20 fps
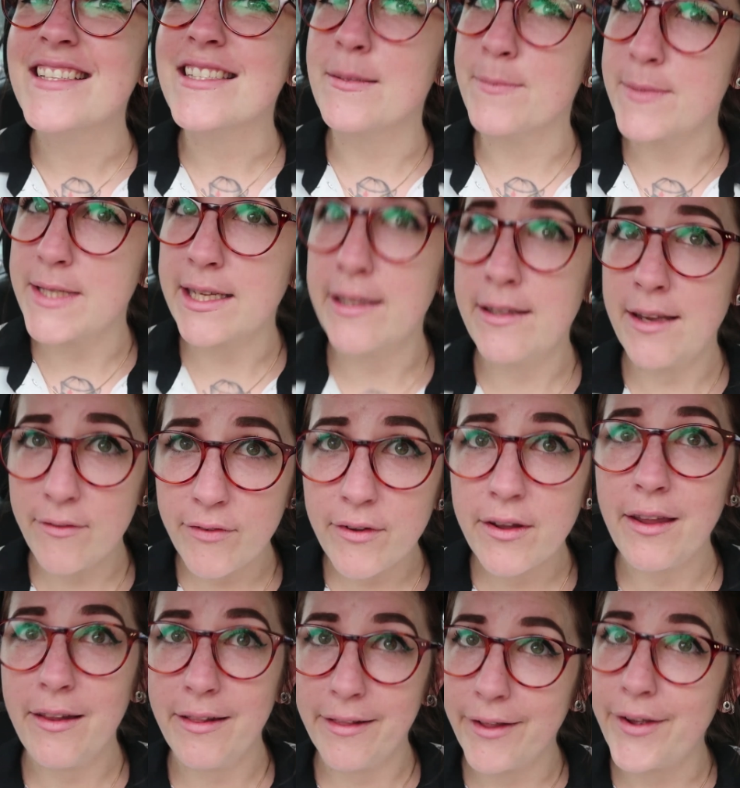Some
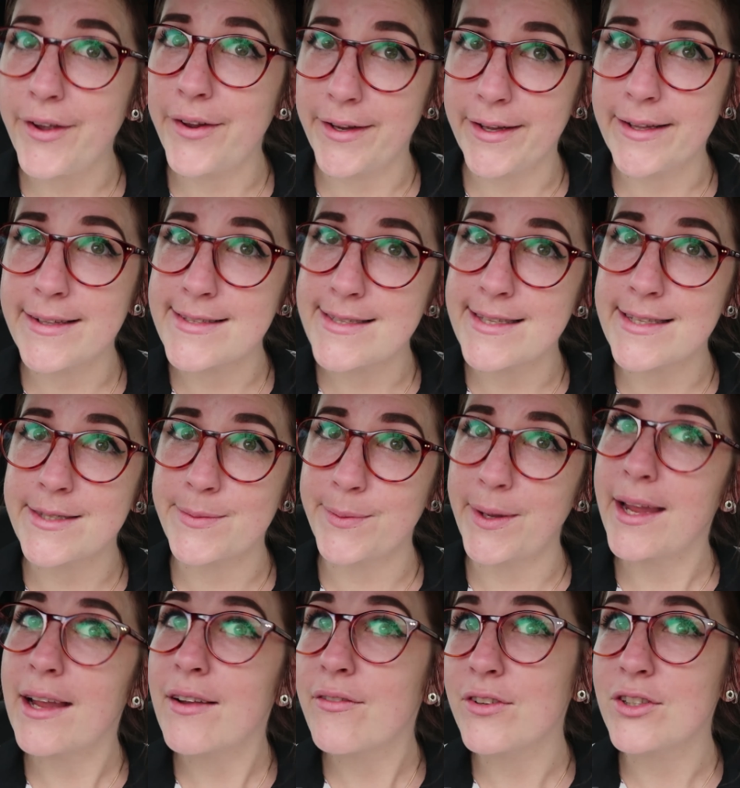significant learnings this
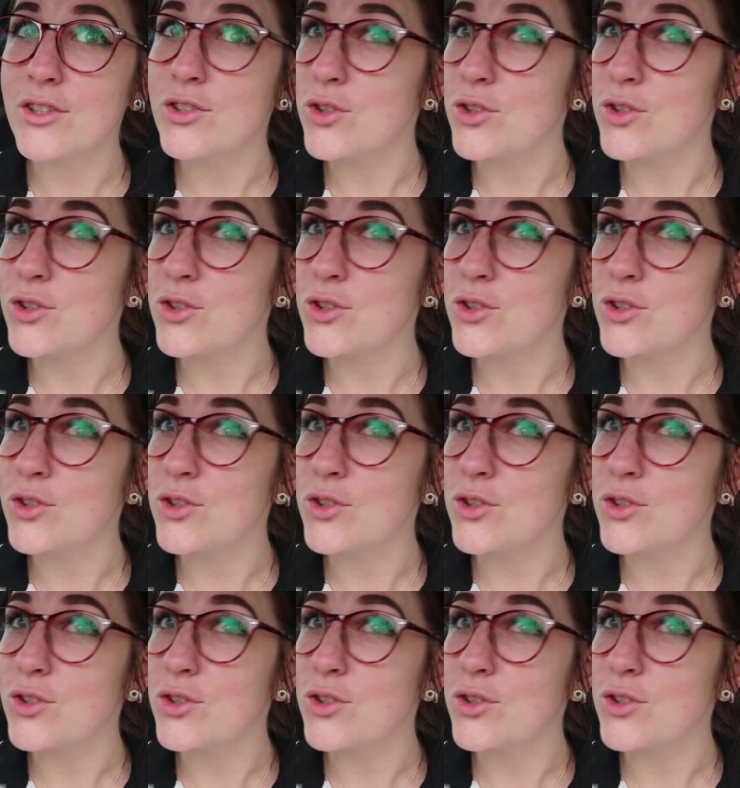week for